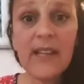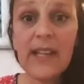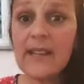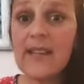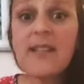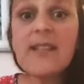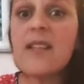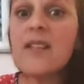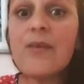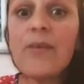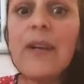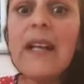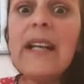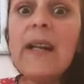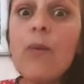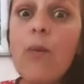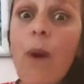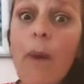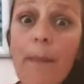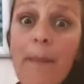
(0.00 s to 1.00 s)
This is really
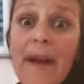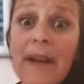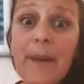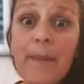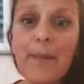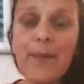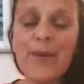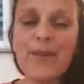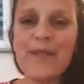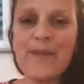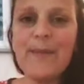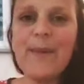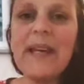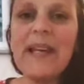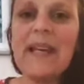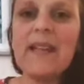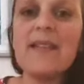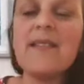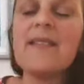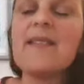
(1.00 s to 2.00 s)
what menopause
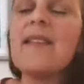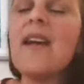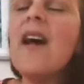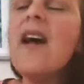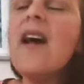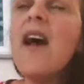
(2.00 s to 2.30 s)
means.